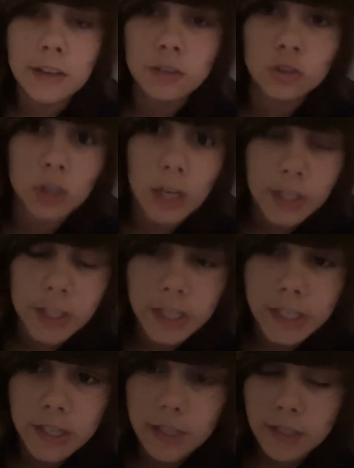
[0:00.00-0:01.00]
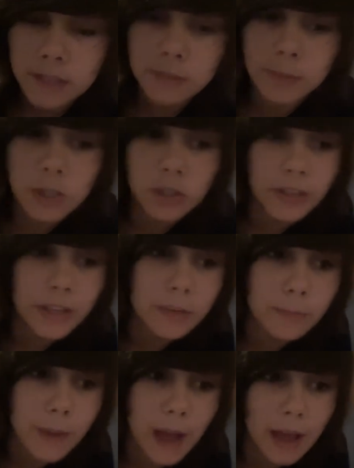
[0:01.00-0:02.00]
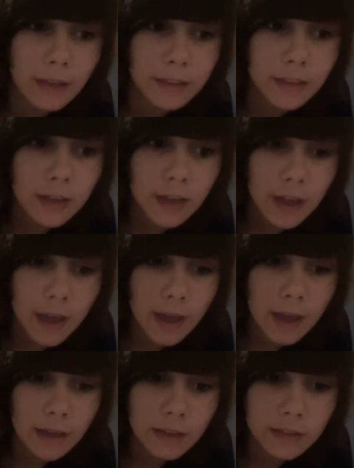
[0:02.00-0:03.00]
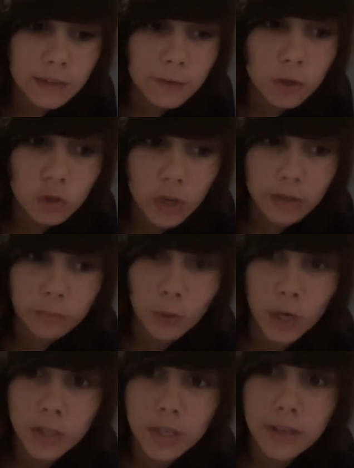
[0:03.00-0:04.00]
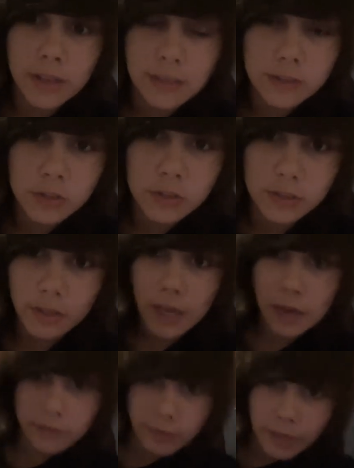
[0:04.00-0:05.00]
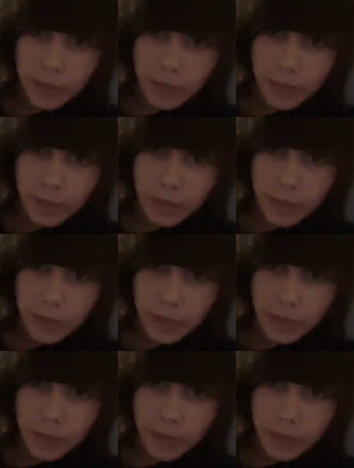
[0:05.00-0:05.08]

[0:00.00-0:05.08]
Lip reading: and crunchy, especially at the back. And if you try to brush it, then it's just gonna have like